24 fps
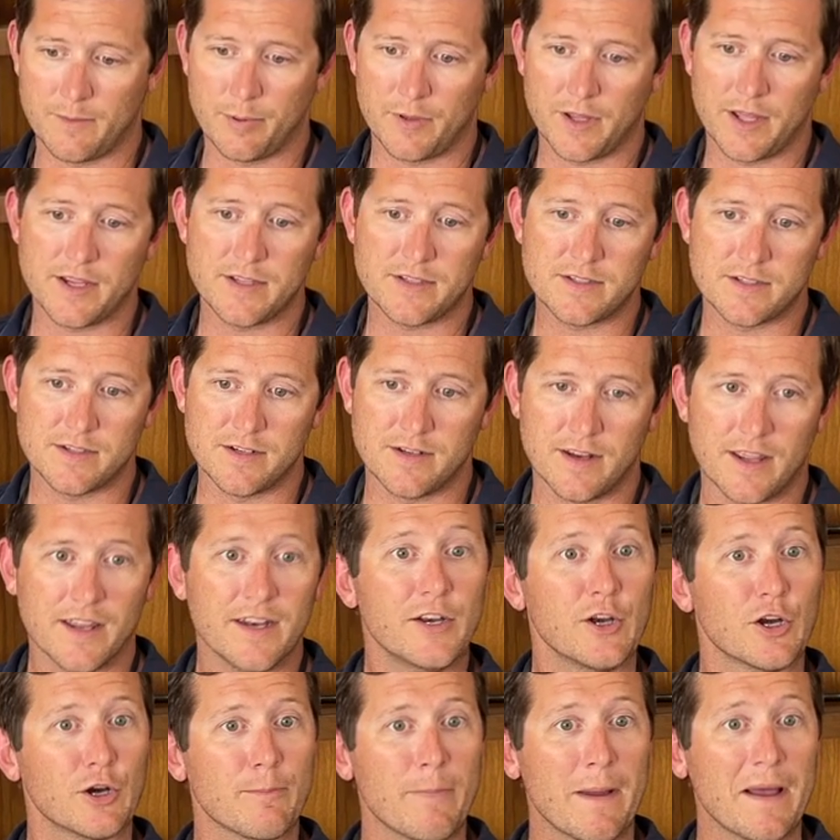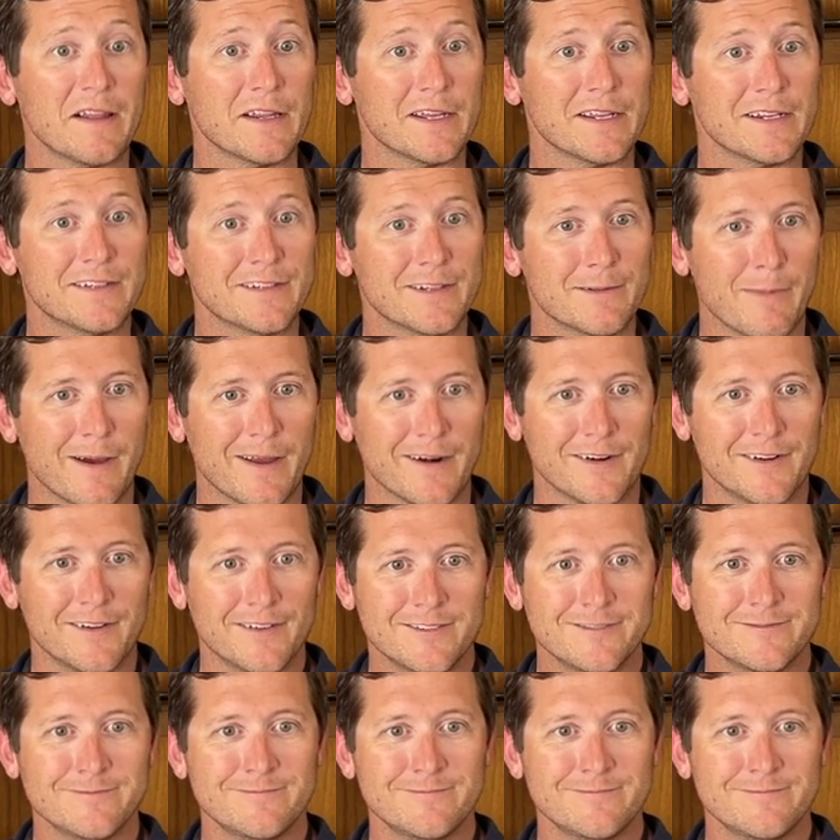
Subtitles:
plates and into your belly, the better.